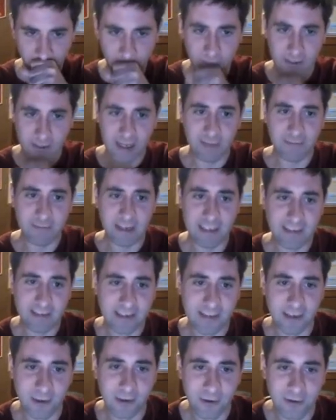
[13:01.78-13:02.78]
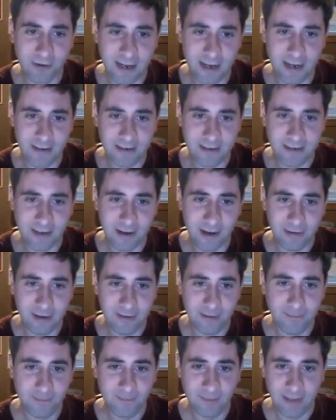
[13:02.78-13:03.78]
What that means is the cooldown is
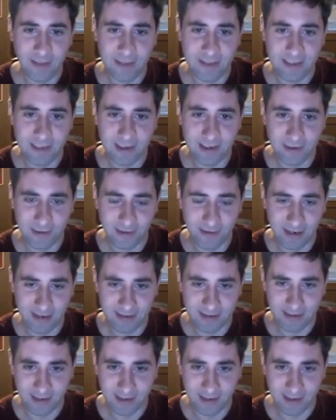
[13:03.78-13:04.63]
lower. You can see the cooldown